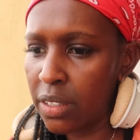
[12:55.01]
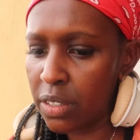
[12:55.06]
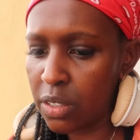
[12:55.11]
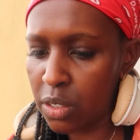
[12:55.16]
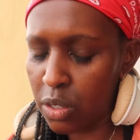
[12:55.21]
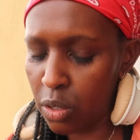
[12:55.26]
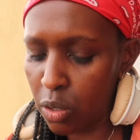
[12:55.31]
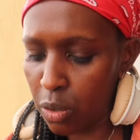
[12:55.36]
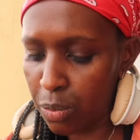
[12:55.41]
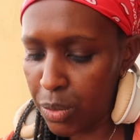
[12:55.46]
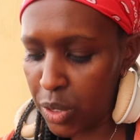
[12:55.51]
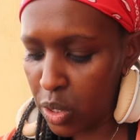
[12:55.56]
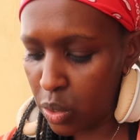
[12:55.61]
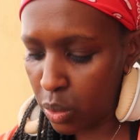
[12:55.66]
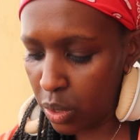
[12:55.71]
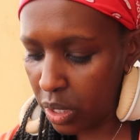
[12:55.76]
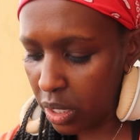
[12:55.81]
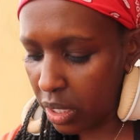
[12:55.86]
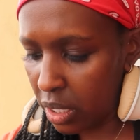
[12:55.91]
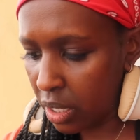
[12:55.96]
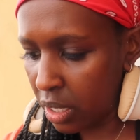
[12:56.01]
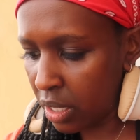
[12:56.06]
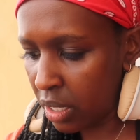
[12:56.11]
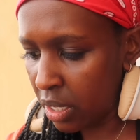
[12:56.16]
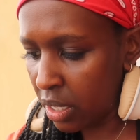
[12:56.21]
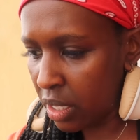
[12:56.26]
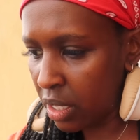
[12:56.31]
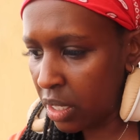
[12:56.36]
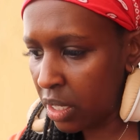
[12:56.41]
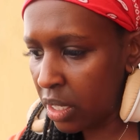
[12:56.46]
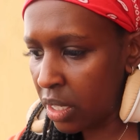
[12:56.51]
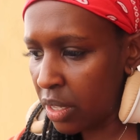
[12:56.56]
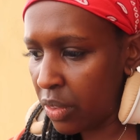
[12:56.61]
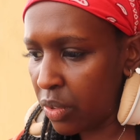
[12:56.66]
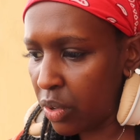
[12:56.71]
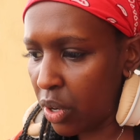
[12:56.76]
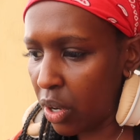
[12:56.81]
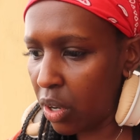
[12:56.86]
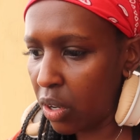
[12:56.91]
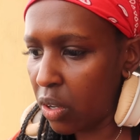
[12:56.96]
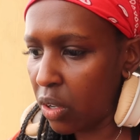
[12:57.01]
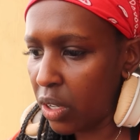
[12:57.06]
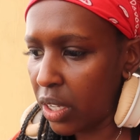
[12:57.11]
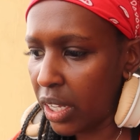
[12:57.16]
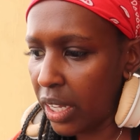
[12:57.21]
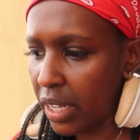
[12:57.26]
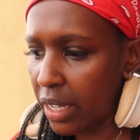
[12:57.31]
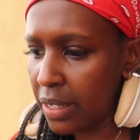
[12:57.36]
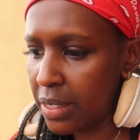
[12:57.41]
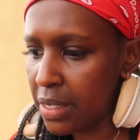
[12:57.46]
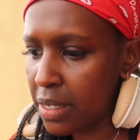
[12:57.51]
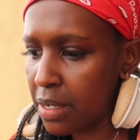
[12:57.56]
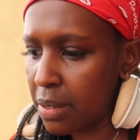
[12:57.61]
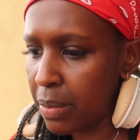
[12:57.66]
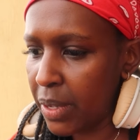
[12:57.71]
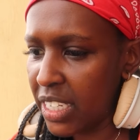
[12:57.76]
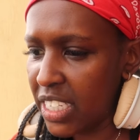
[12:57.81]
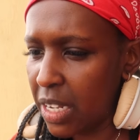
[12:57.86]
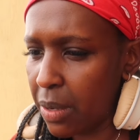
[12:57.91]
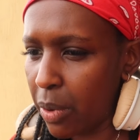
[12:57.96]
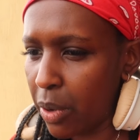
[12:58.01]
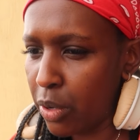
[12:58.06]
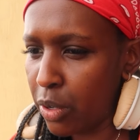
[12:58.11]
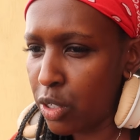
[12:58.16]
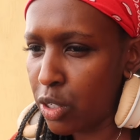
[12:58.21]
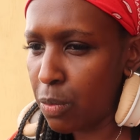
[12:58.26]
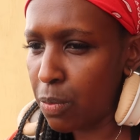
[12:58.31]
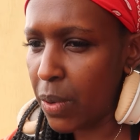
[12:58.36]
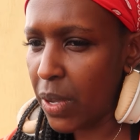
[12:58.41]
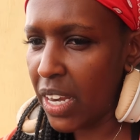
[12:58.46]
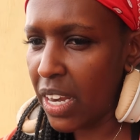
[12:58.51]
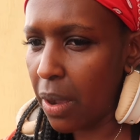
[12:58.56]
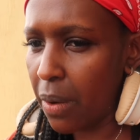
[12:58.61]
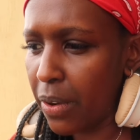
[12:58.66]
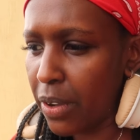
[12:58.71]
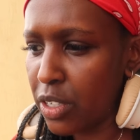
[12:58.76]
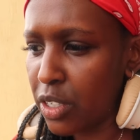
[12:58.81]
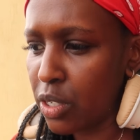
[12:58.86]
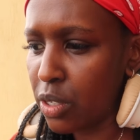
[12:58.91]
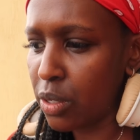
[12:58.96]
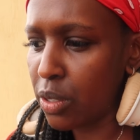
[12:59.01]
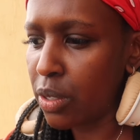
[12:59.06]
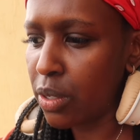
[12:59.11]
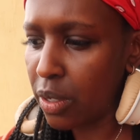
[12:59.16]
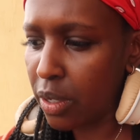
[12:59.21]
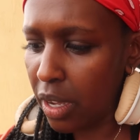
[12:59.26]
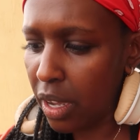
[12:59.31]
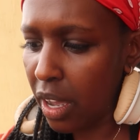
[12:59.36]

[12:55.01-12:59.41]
So between 3 o'clock and by the time I go to bed, I want to